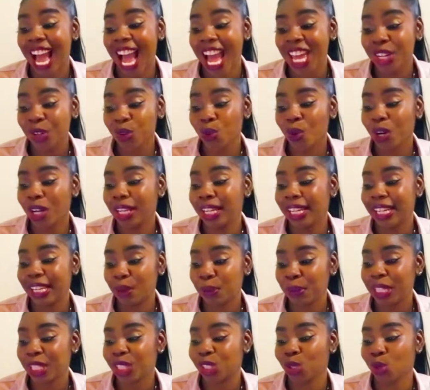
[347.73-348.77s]
annual
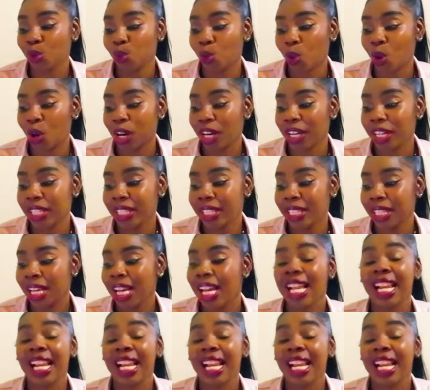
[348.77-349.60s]
limit towards